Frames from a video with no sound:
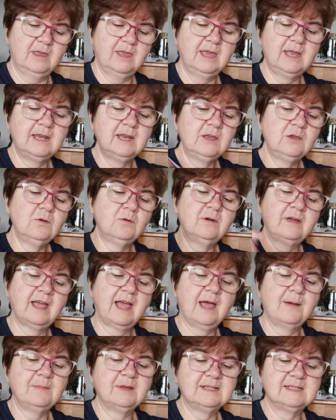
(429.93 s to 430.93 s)
getting your
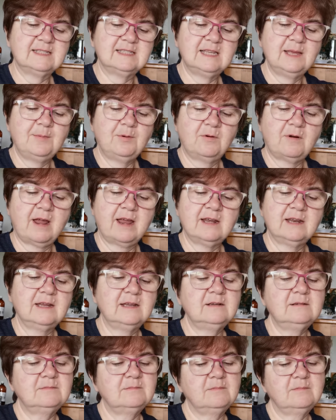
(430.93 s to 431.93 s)
garments
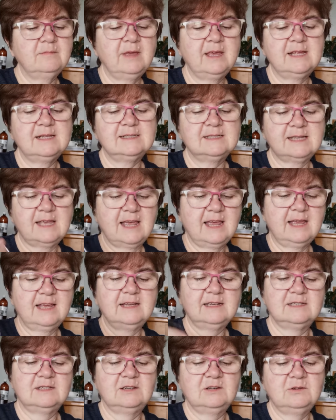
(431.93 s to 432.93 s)
separated means
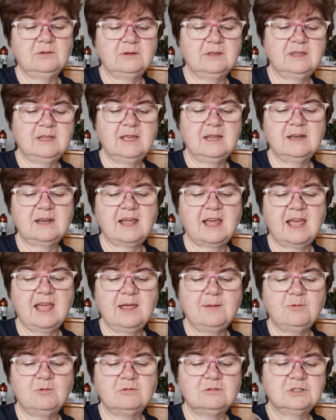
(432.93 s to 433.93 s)
that you're then
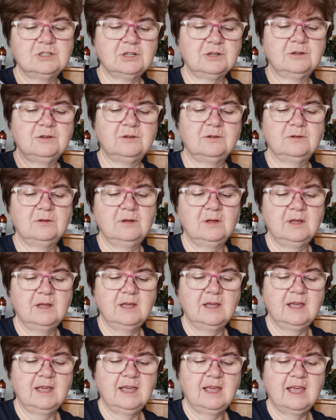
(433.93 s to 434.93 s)
able to
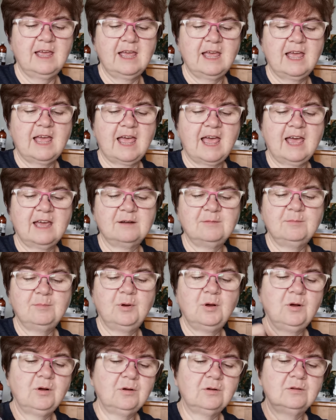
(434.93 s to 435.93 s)

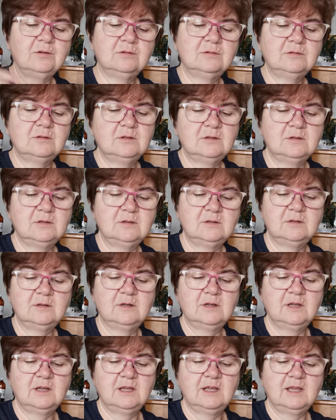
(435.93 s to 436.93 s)
unpull
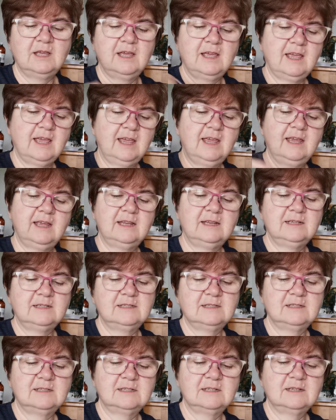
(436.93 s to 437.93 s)

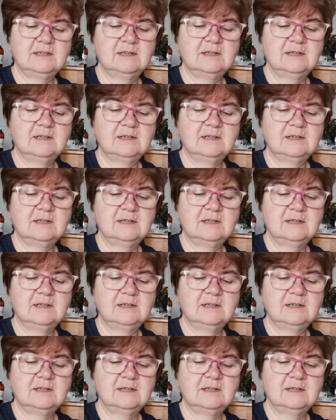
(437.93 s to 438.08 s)
and